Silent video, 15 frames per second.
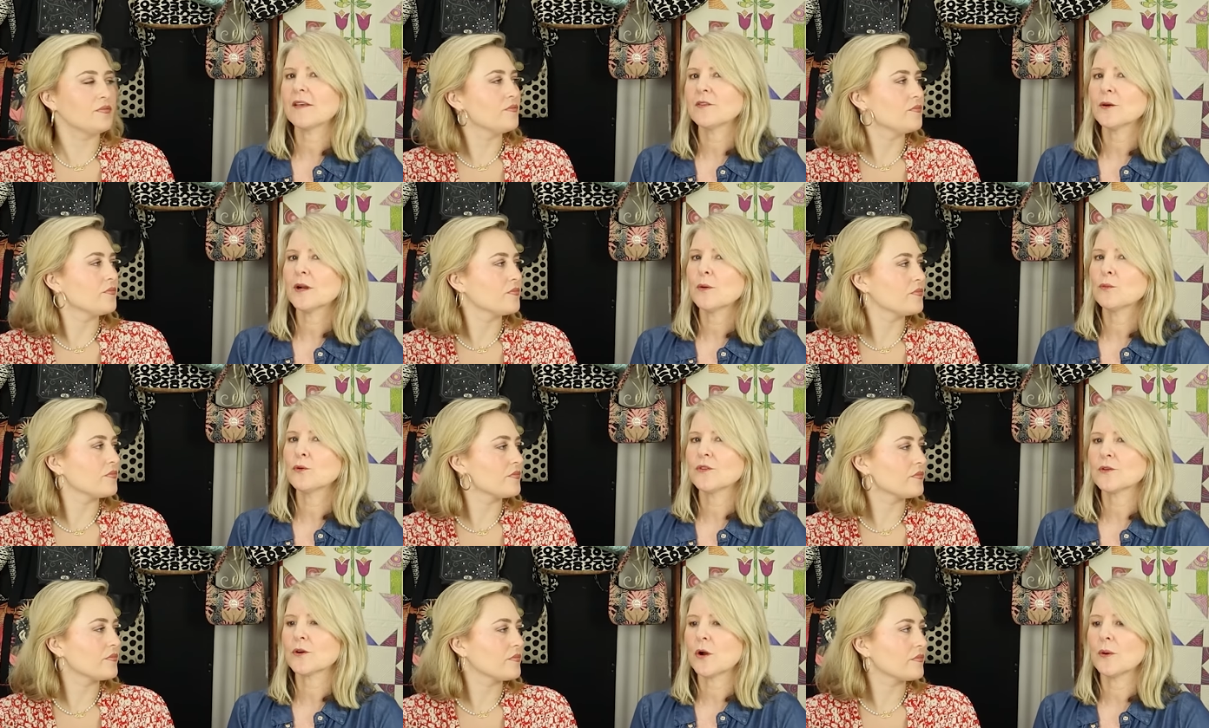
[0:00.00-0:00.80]
Speaker 1: I thought I
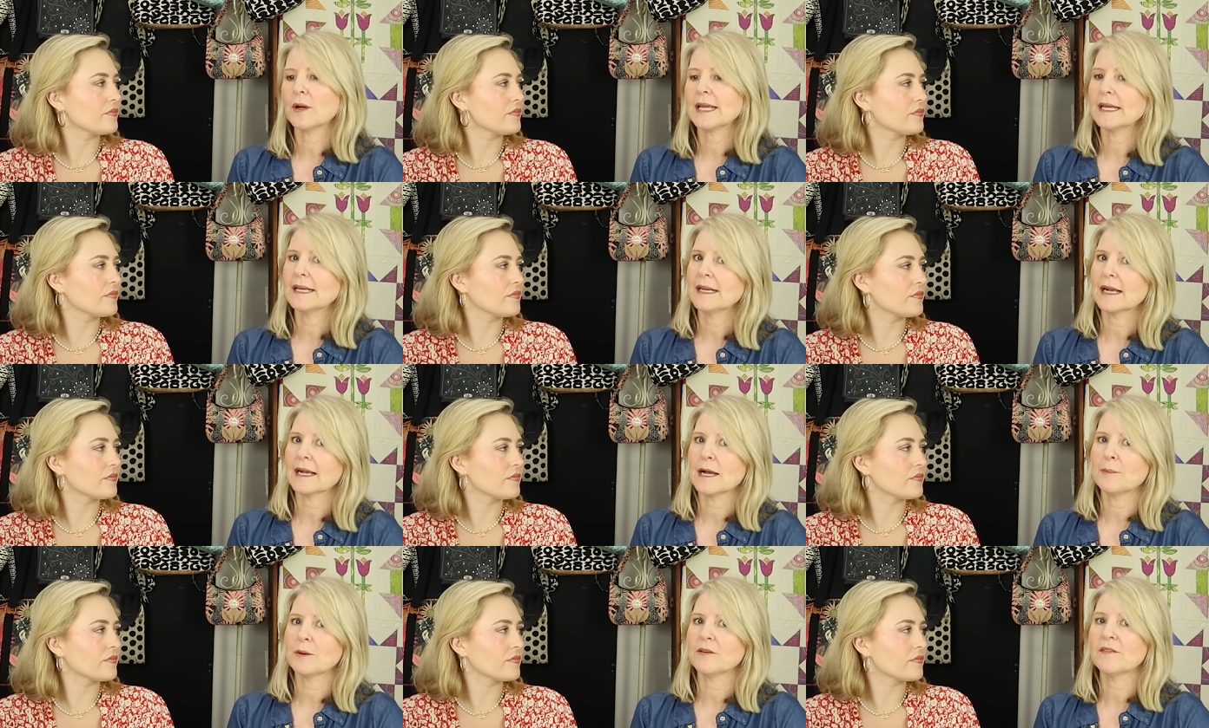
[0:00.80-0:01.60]
would throw in a
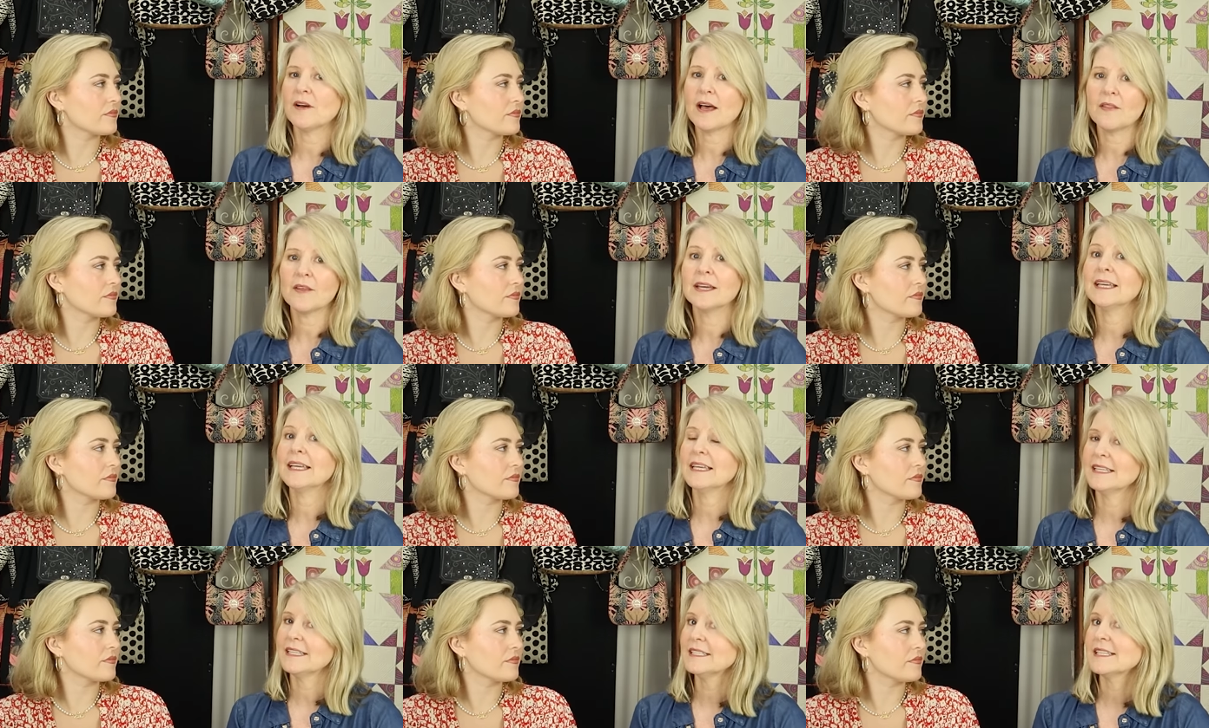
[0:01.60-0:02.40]
couple of other
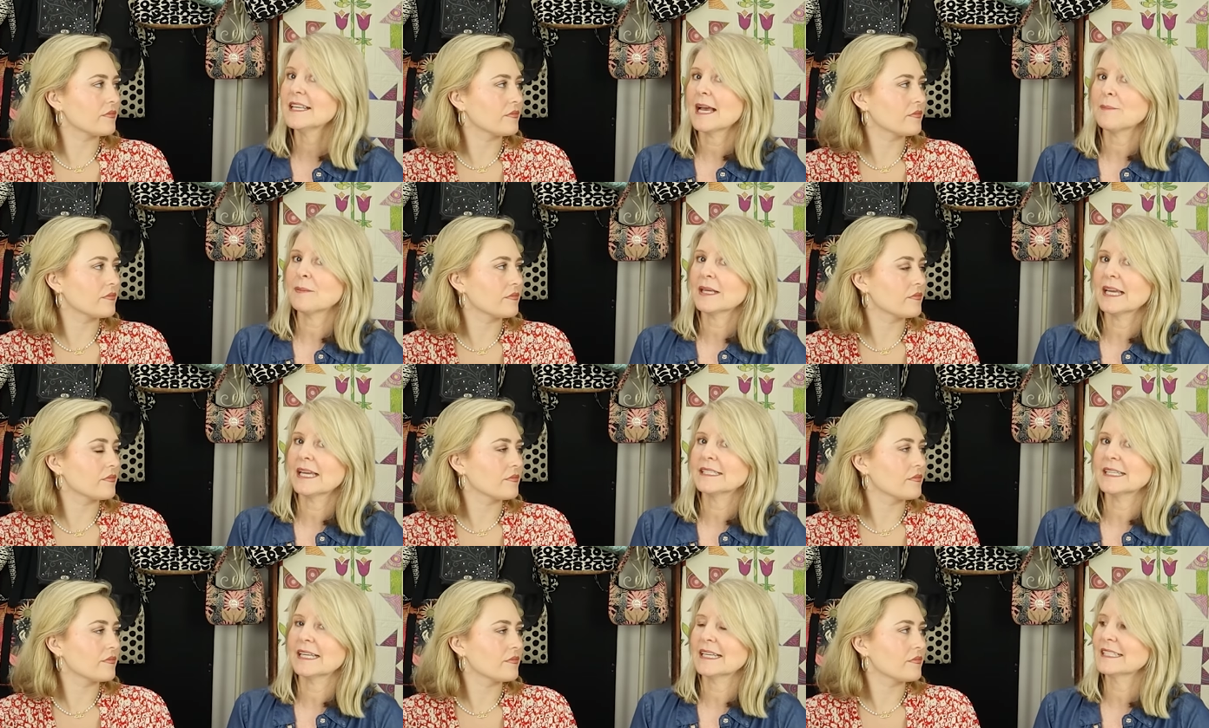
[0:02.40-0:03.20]
easy
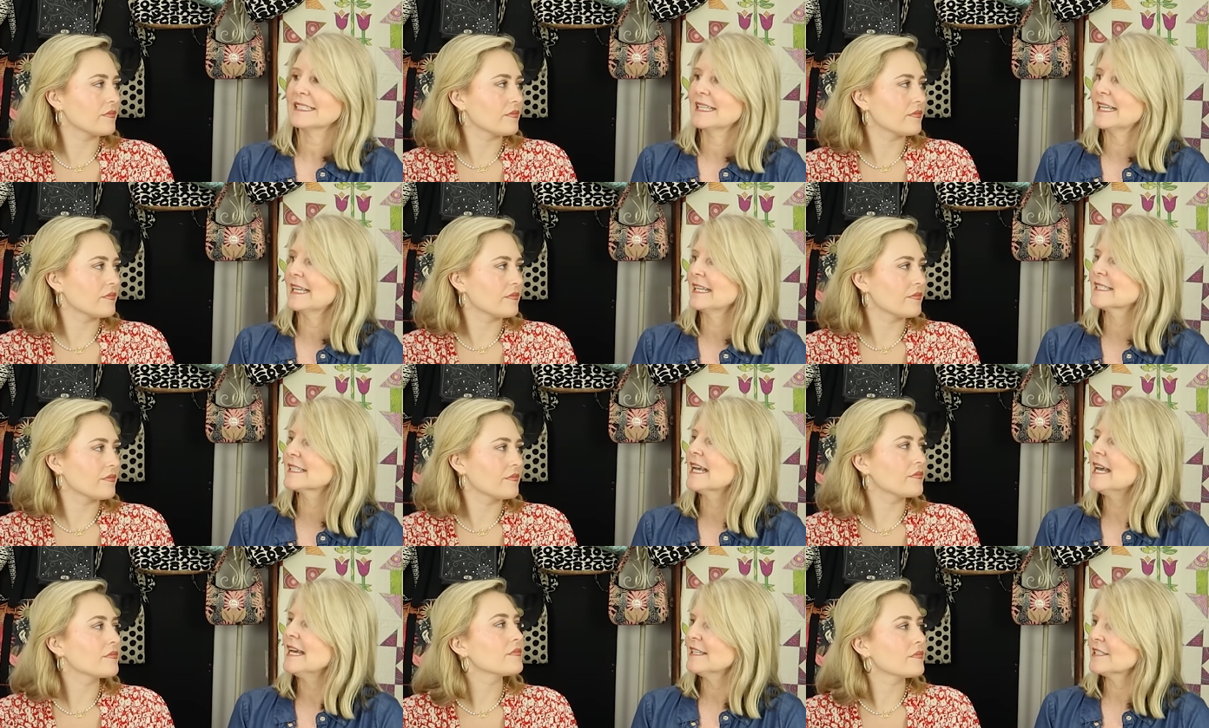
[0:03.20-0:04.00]
applique techniques
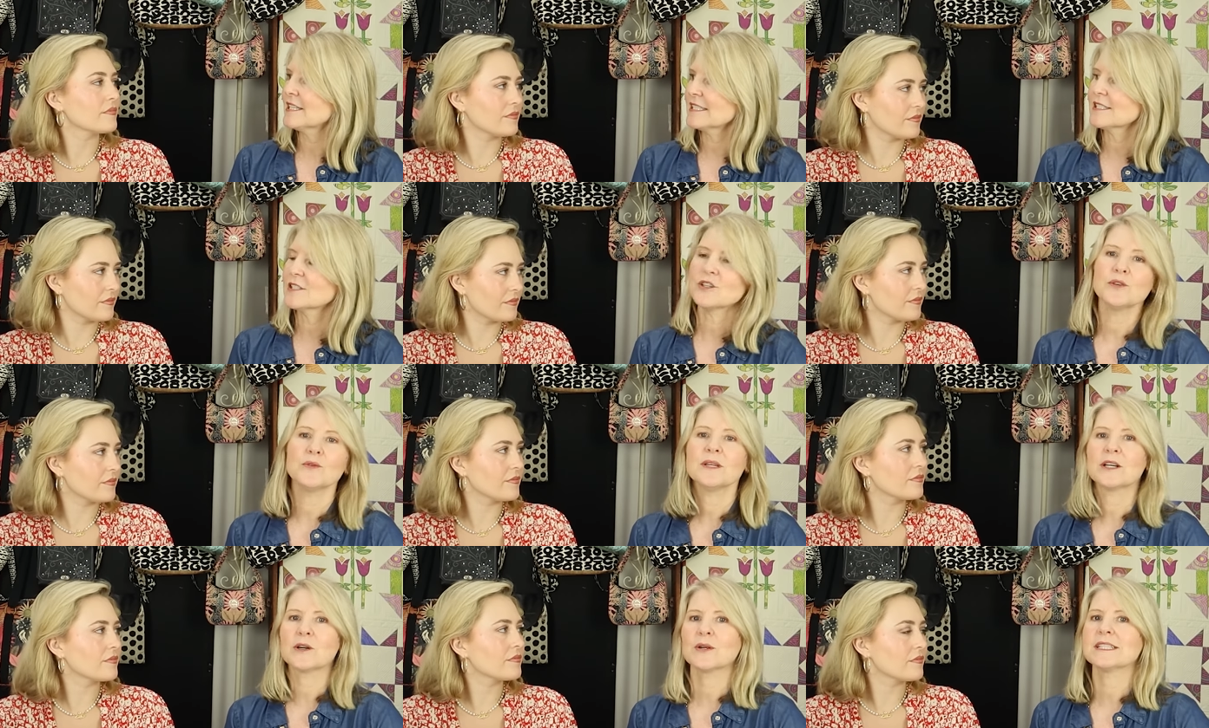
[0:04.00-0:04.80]
just to
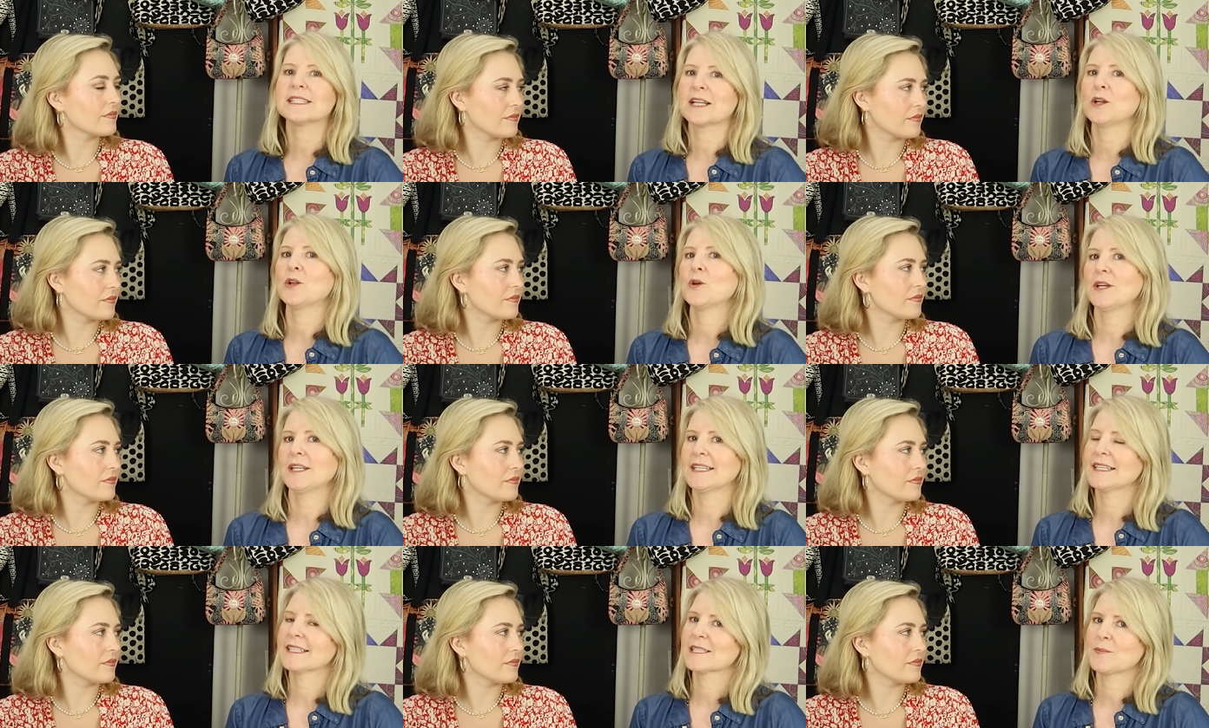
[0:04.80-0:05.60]
increase the
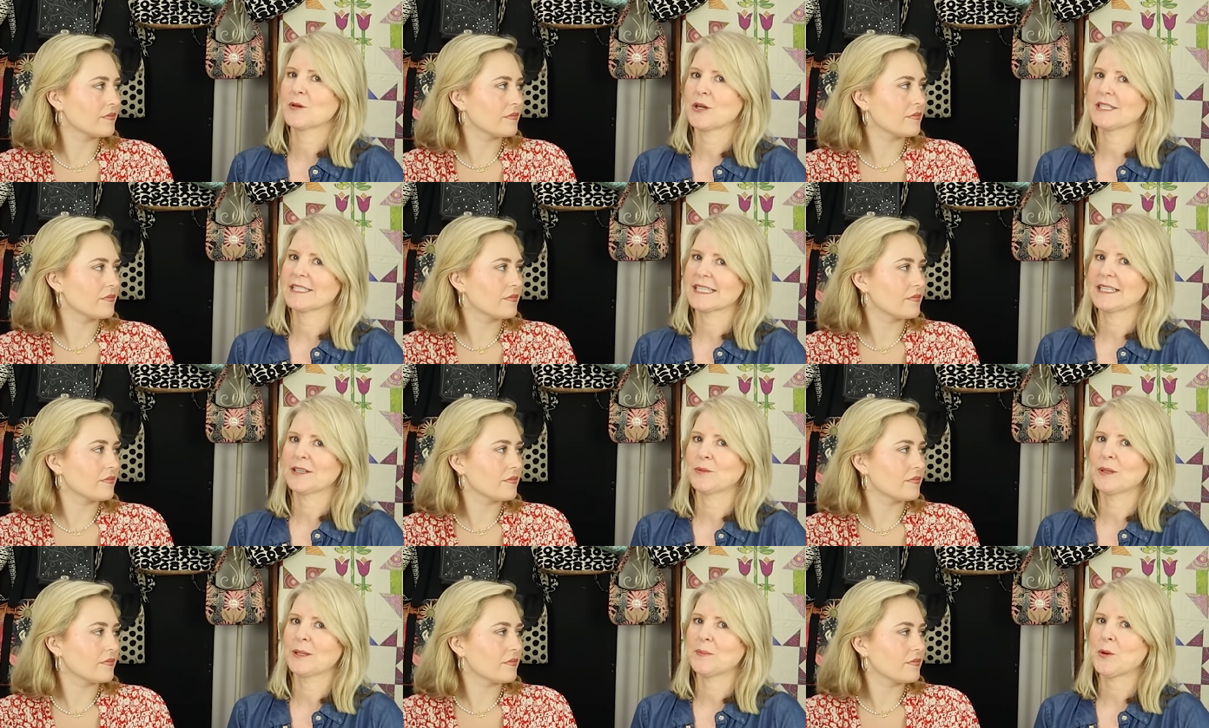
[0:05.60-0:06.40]
learning experience a
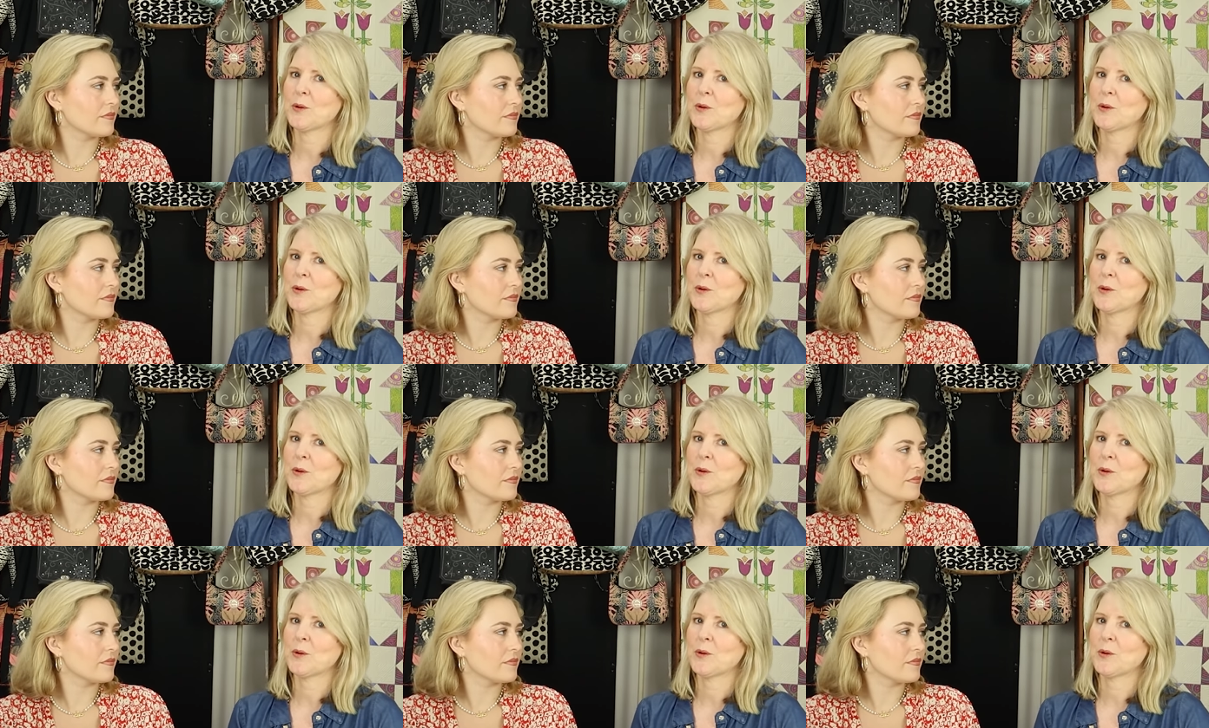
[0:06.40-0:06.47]
little bit